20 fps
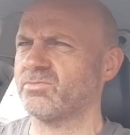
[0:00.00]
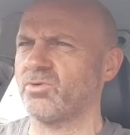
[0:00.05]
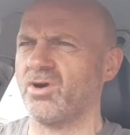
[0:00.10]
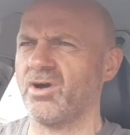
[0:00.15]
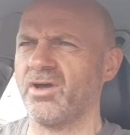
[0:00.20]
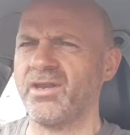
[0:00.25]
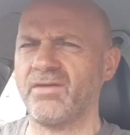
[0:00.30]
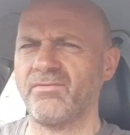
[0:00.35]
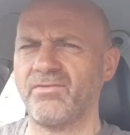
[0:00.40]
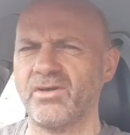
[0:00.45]

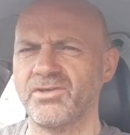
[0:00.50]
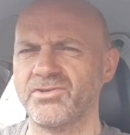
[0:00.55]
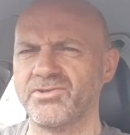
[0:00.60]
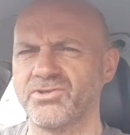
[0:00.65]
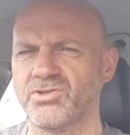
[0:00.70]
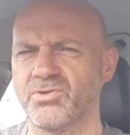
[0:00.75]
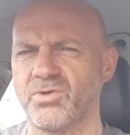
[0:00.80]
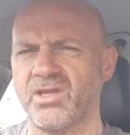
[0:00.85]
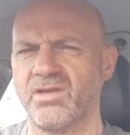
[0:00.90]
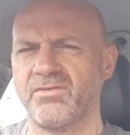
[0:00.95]
why I never
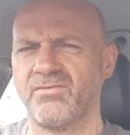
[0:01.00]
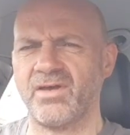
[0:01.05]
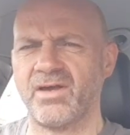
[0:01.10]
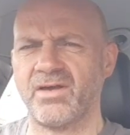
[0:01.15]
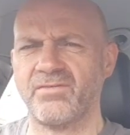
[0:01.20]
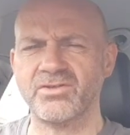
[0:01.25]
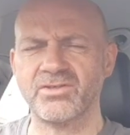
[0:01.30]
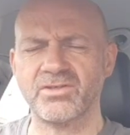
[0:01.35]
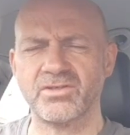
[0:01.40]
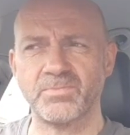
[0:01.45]
listened to any of the
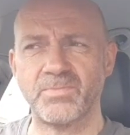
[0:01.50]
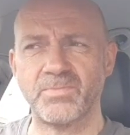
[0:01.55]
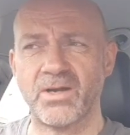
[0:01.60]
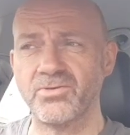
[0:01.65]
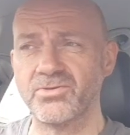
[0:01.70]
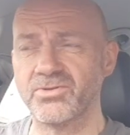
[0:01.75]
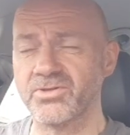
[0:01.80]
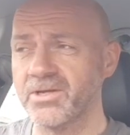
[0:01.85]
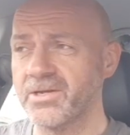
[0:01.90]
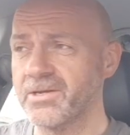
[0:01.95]
others. I
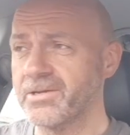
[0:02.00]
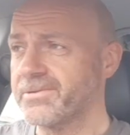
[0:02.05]
suppose